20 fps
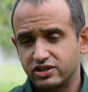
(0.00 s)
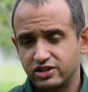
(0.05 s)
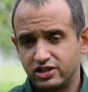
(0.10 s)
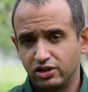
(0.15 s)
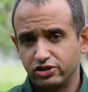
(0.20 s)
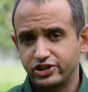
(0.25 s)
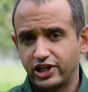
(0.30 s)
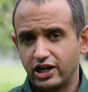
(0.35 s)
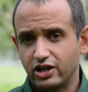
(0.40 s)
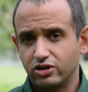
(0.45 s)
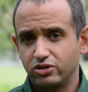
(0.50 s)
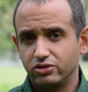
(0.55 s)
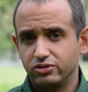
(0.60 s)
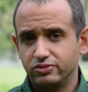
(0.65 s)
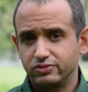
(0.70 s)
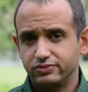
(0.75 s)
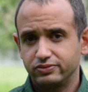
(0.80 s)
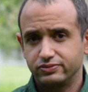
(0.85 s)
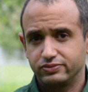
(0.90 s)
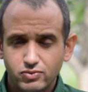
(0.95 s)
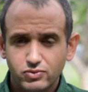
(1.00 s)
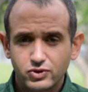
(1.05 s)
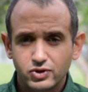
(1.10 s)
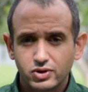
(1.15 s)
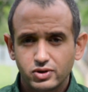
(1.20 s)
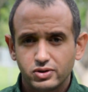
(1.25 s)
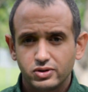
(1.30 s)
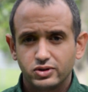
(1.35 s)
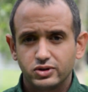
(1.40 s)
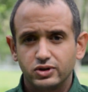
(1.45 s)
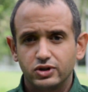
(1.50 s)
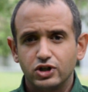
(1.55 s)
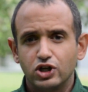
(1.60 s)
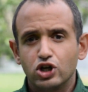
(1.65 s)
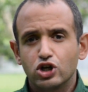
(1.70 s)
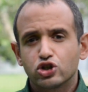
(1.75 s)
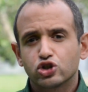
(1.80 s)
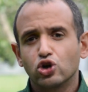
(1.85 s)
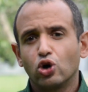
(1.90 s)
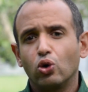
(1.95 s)
tilt angle.
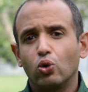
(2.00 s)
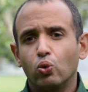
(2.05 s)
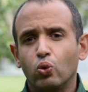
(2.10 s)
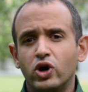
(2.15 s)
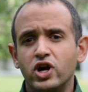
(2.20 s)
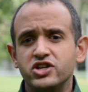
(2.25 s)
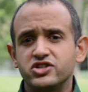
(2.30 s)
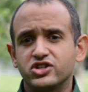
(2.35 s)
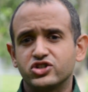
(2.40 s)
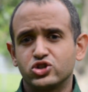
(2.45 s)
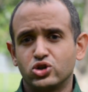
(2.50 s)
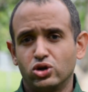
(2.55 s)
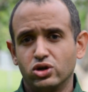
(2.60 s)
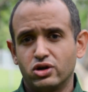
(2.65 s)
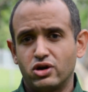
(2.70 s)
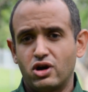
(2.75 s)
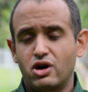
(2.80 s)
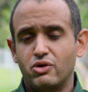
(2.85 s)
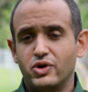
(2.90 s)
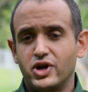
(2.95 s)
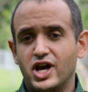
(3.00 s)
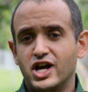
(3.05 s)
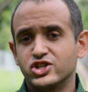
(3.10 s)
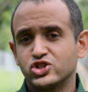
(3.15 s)
So what is a solar array? A